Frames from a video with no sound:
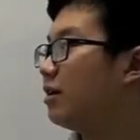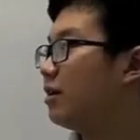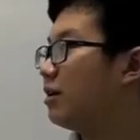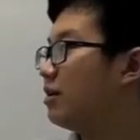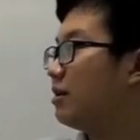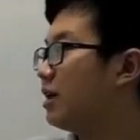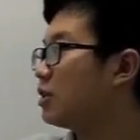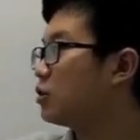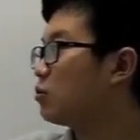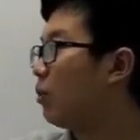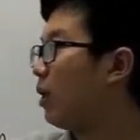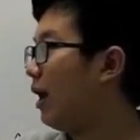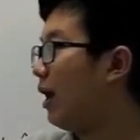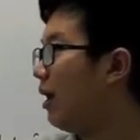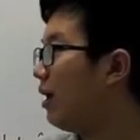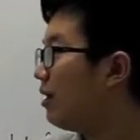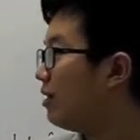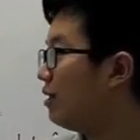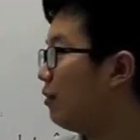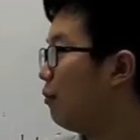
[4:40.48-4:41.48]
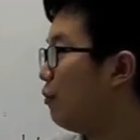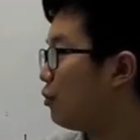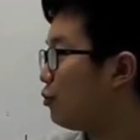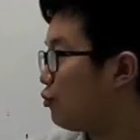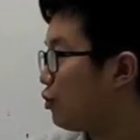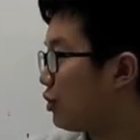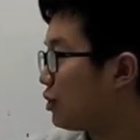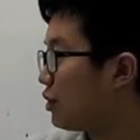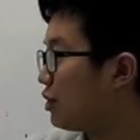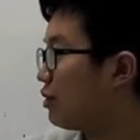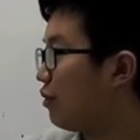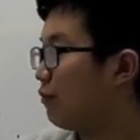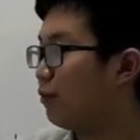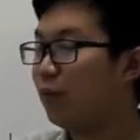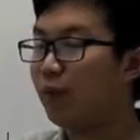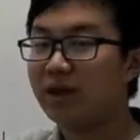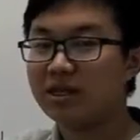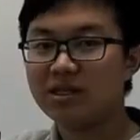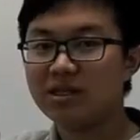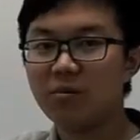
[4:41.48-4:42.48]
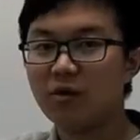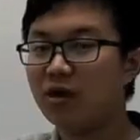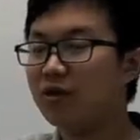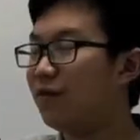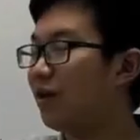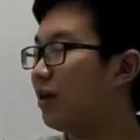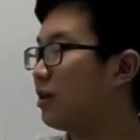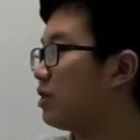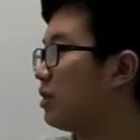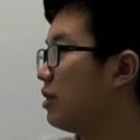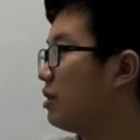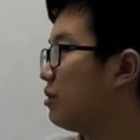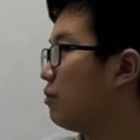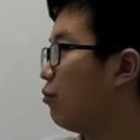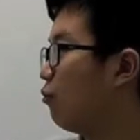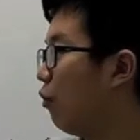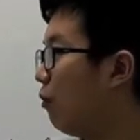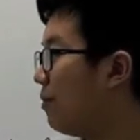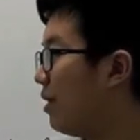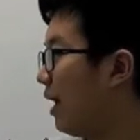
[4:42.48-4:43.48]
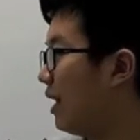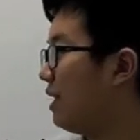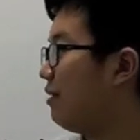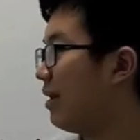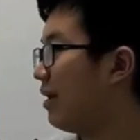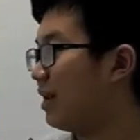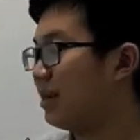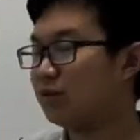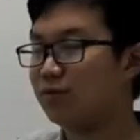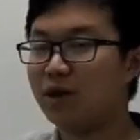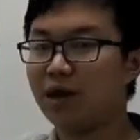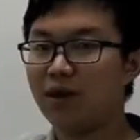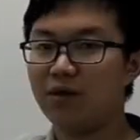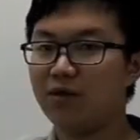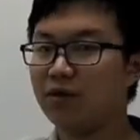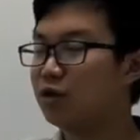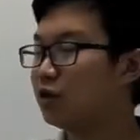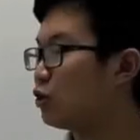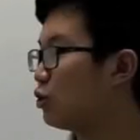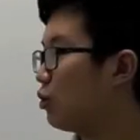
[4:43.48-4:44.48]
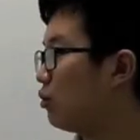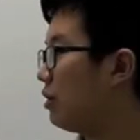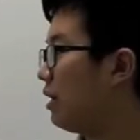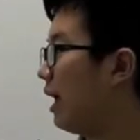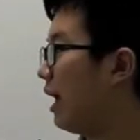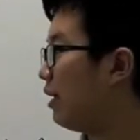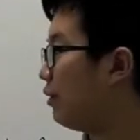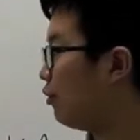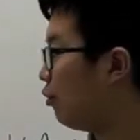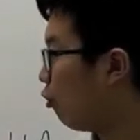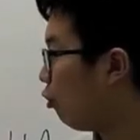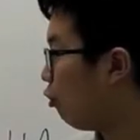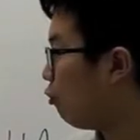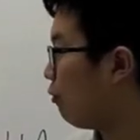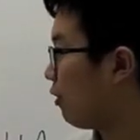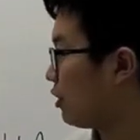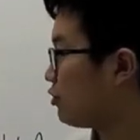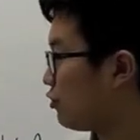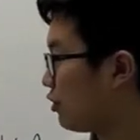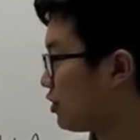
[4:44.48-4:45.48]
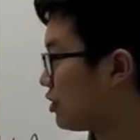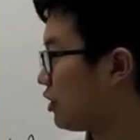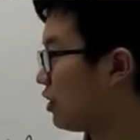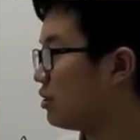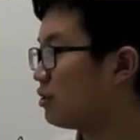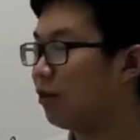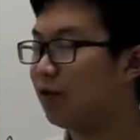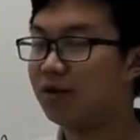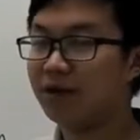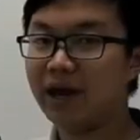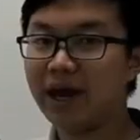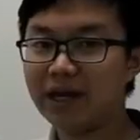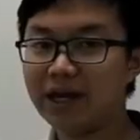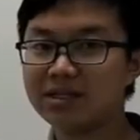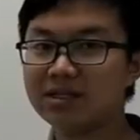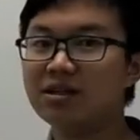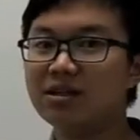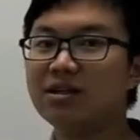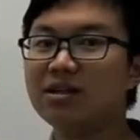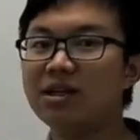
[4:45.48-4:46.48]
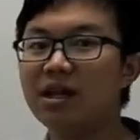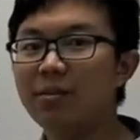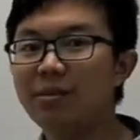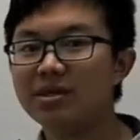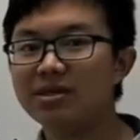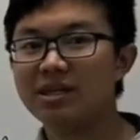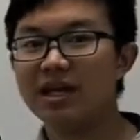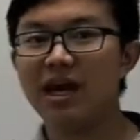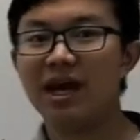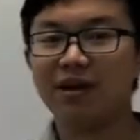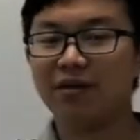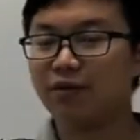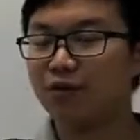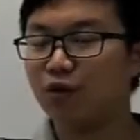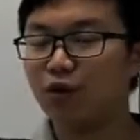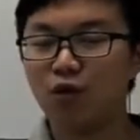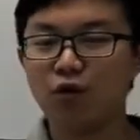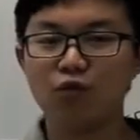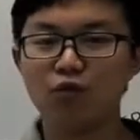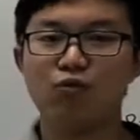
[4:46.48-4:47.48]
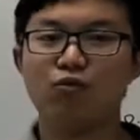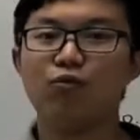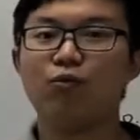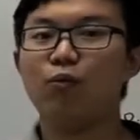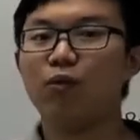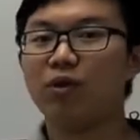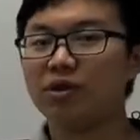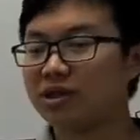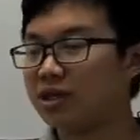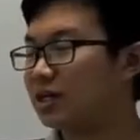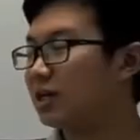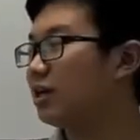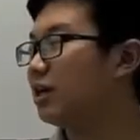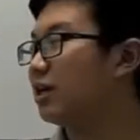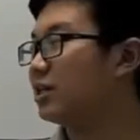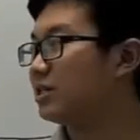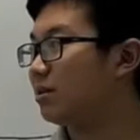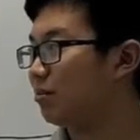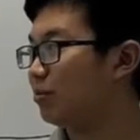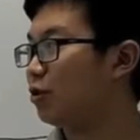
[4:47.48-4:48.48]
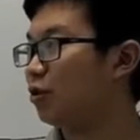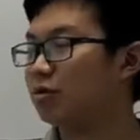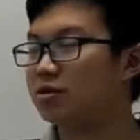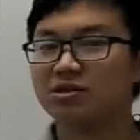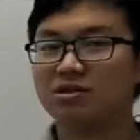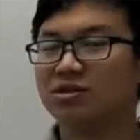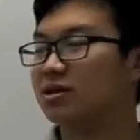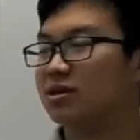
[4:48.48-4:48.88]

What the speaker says: That's why the restrictions of the reciprocal function will be undefined as well. So there are no restrictions on x. It means there are no vertical asymptotes.